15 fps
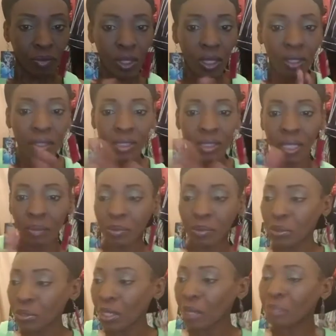Because they
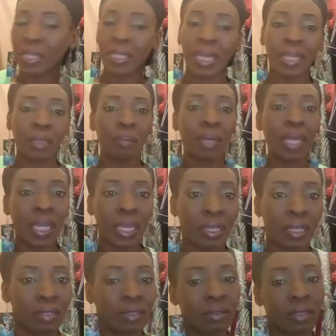booed up. They got a
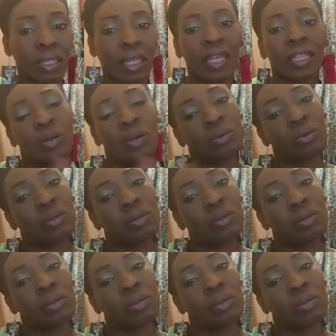man. So it ain't